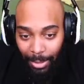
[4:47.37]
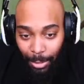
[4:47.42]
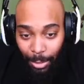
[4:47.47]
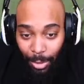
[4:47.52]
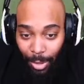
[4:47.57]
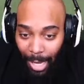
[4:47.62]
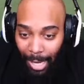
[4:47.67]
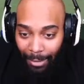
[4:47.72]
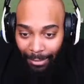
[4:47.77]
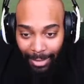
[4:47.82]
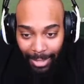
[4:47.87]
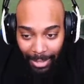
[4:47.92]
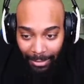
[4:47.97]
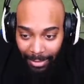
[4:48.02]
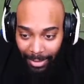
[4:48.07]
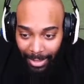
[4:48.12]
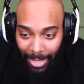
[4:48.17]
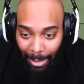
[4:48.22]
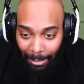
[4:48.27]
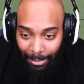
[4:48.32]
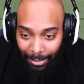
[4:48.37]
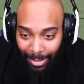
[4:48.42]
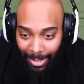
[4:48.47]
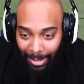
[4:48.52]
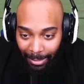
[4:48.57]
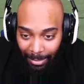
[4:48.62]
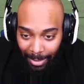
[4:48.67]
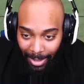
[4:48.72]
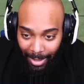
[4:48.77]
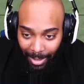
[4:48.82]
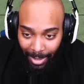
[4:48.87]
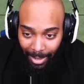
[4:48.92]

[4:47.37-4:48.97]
You gonna have a different top three than me.